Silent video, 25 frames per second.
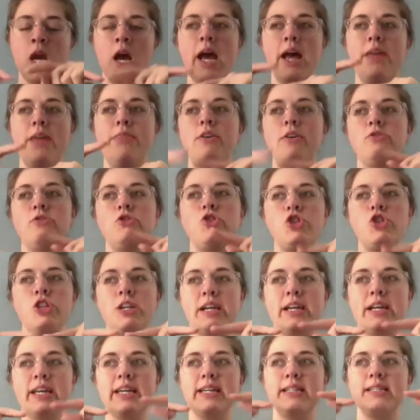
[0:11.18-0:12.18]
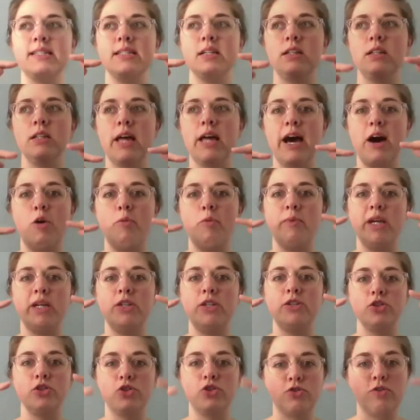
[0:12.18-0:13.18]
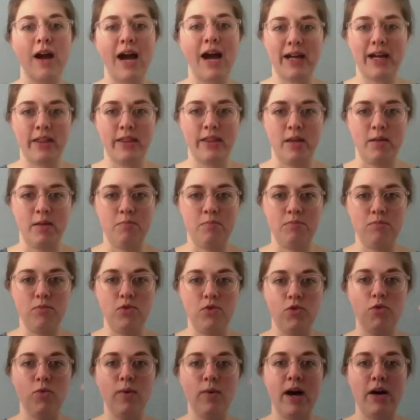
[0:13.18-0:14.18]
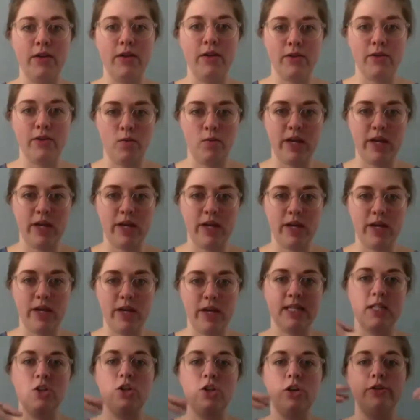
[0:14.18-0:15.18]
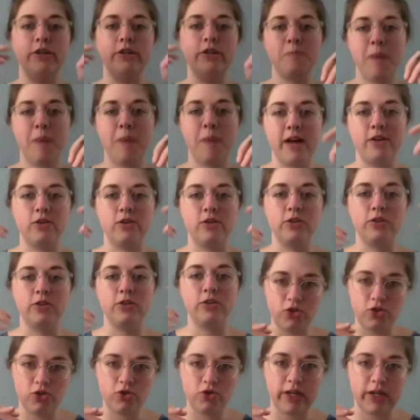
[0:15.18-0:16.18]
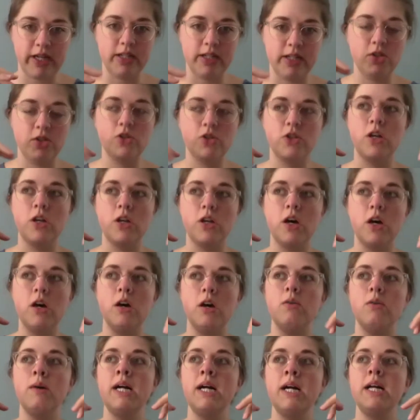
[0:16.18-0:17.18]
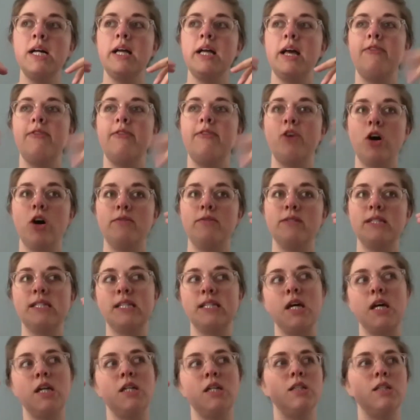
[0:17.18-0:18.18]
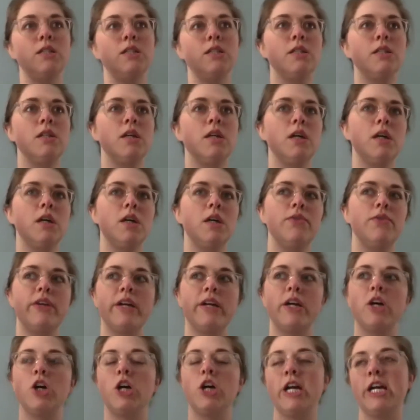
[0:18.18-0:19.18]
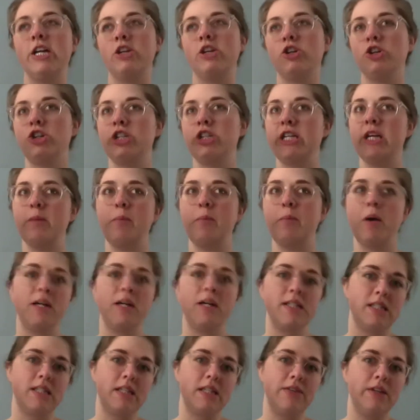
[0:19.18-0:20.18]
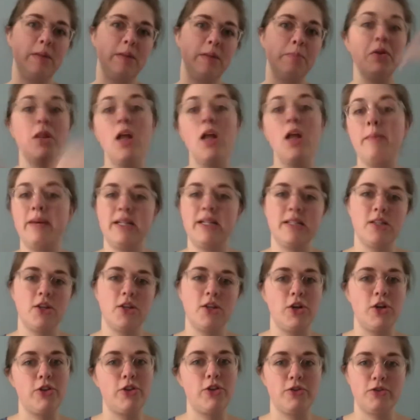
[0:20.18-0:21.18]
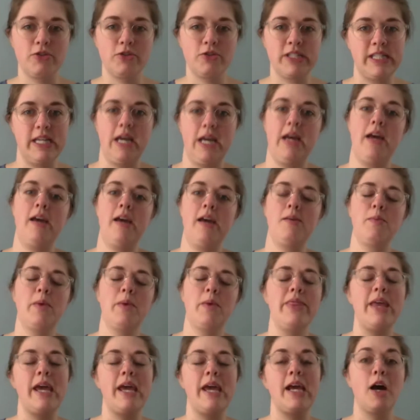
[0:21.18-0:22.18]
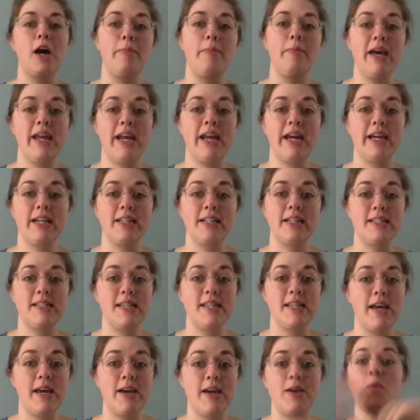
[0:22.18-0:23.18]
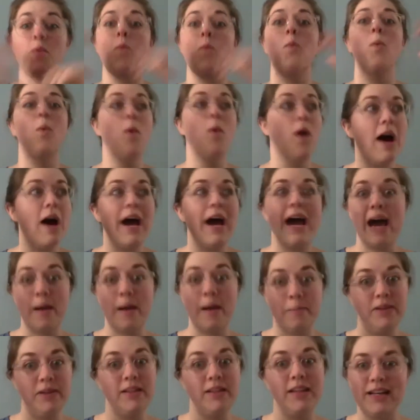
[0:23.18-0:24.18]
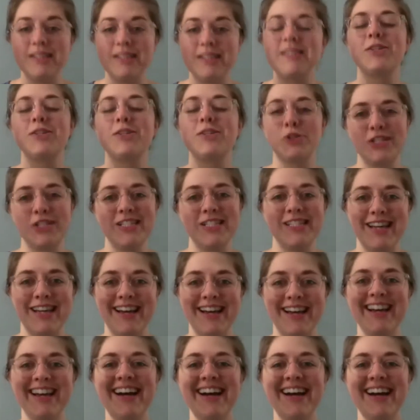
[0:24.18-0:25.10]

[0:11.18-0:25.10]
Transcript: and those check-ins allow me to track them throughout the weeks and to notice patterns and trends. So if all of a sudden their energy and positivity plummets on a Thursday, when they come in, I can say, what happened last Thursday?